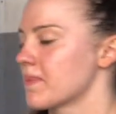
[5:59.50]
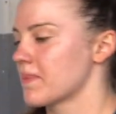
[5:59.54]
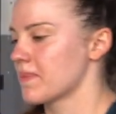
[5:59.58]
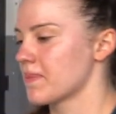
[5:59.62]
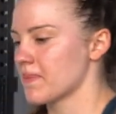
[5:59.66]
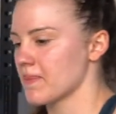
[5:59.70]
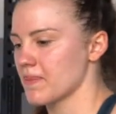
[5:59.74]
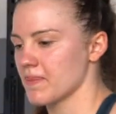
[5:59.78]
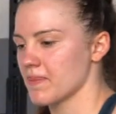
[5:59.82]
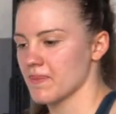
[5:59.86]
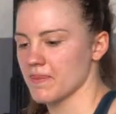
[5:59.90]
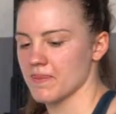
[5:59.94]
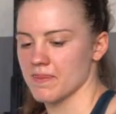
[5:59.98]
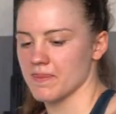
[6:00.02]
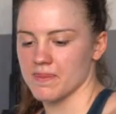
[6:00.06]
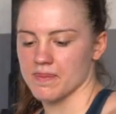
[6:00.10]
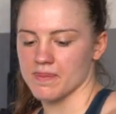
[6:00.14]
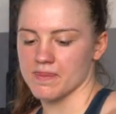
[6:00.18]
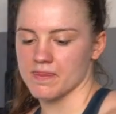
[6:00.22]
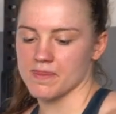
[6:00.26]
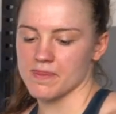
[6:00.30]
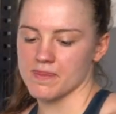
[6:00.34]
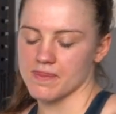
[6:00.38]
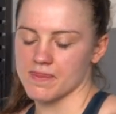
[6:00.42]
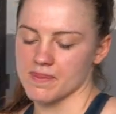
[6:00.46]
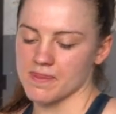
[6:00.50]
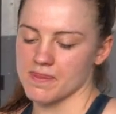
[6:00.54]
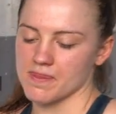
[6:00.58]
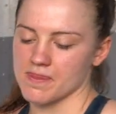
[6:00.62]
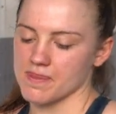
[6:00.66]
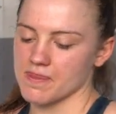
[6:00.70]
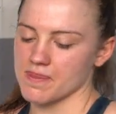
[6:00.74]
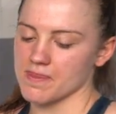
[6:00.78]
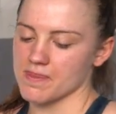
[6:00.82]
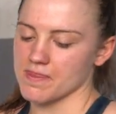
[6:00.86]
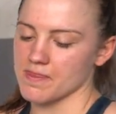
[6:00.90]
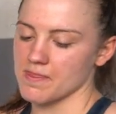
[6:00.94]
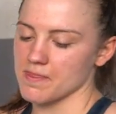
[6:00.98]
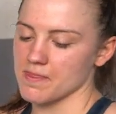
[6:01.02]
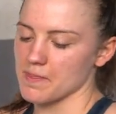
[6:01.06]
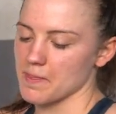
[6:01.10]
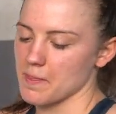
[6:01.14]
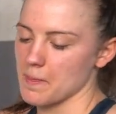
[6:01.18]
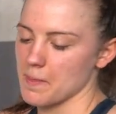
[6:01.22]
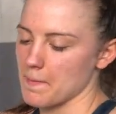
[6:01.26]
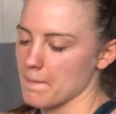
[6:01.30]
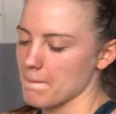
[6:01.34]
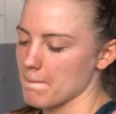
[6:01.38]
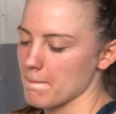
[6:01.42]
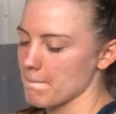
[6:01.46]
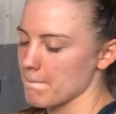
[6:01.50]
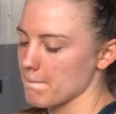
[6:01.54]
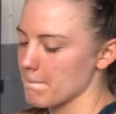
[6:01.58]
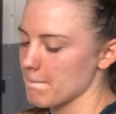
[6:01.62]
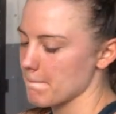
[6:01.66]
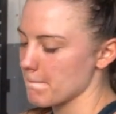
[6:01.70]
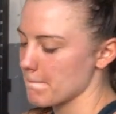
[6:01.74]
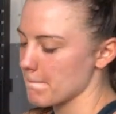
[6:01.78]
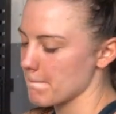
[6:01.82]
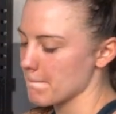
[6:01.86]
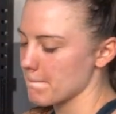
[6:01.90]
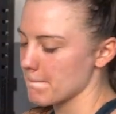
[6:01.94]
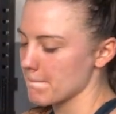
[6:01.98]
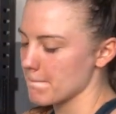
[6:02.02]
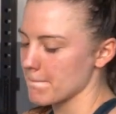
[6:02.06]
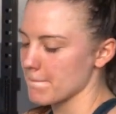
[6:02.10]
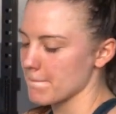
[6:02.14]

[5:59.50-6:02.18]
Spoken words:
(silent)